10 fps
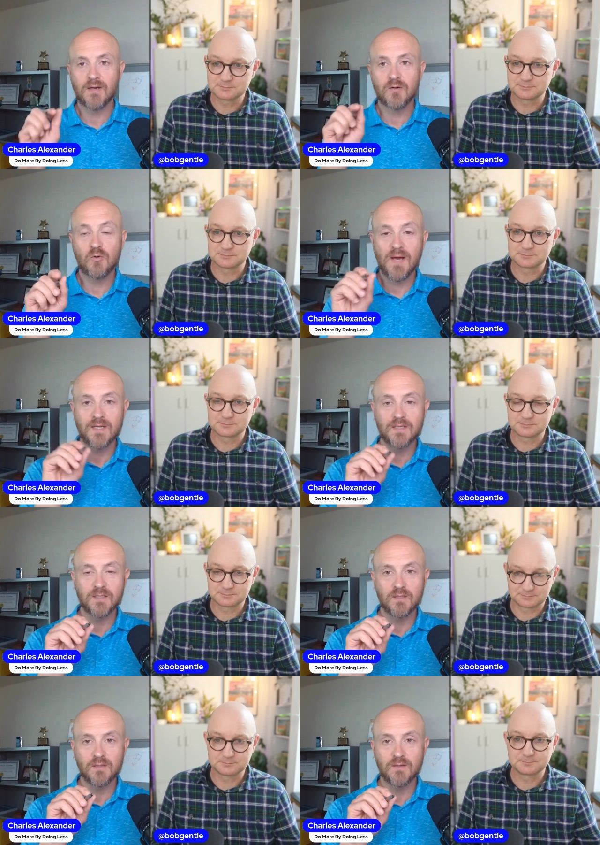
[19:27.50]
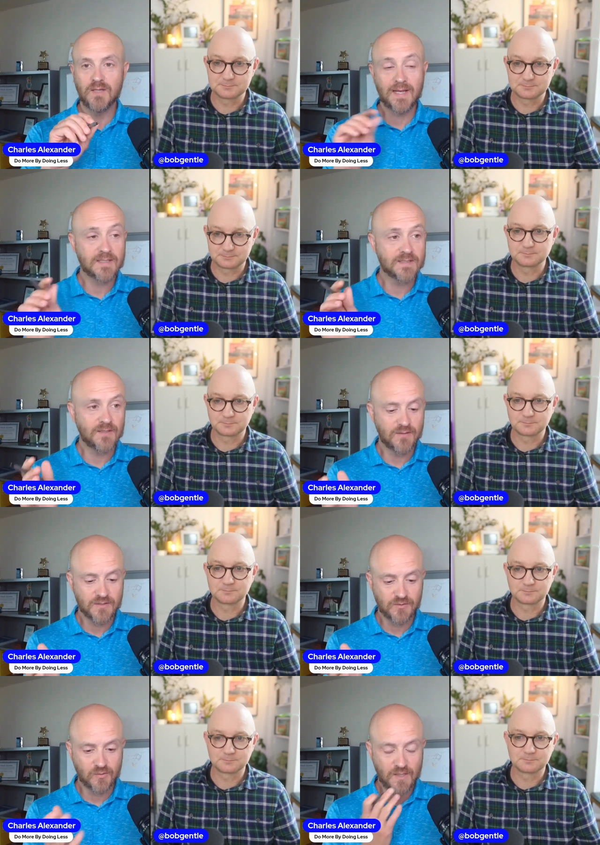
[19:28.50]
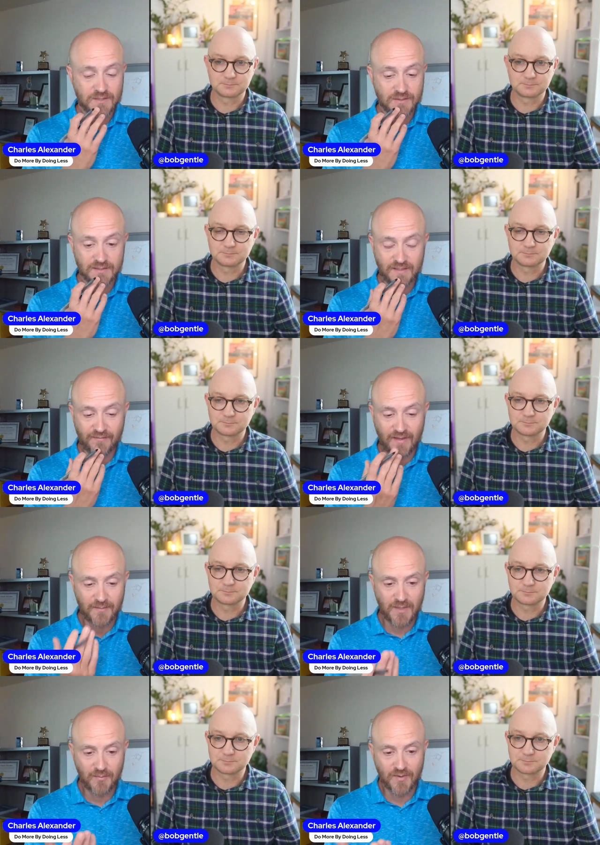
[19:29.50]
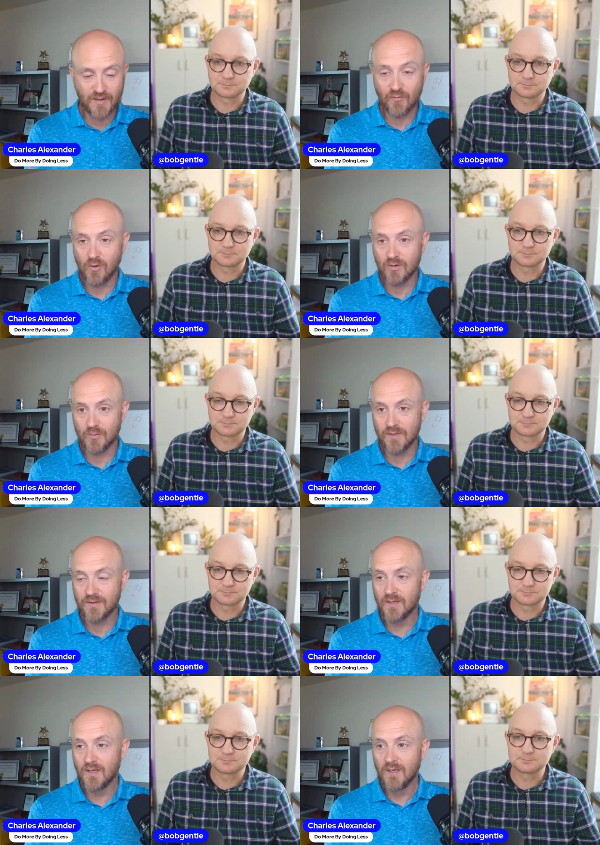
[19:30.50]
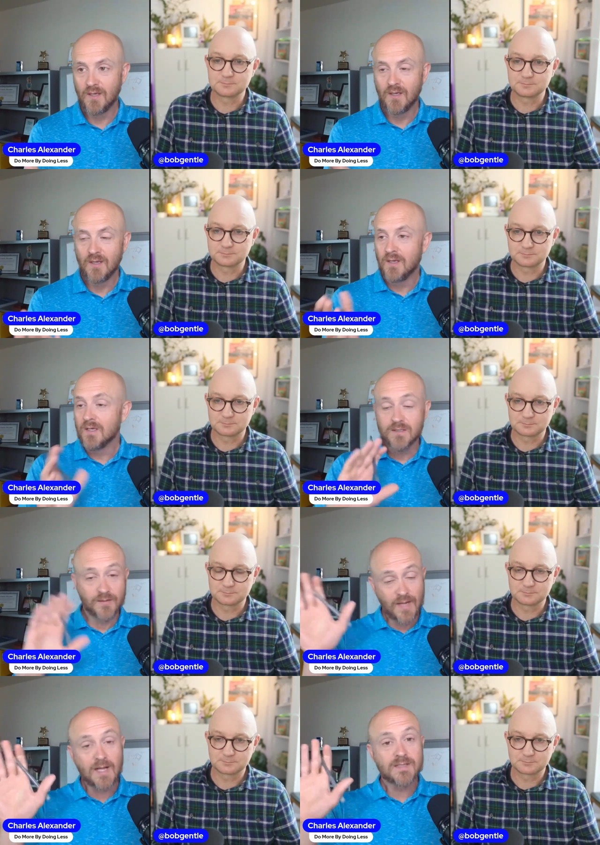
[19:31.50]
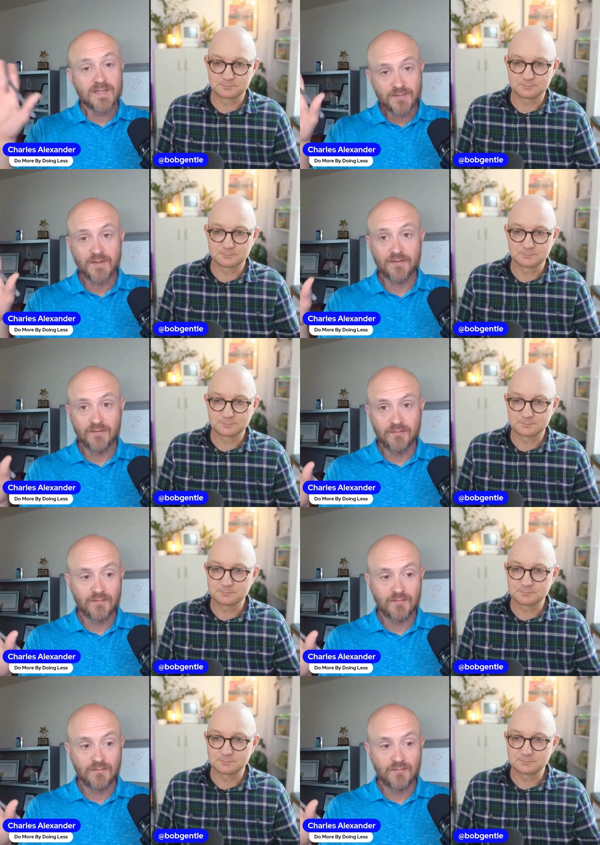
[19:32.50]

Speaker 1: I'll go back to I guess the original question is I've had people that I've worked with. So the concept of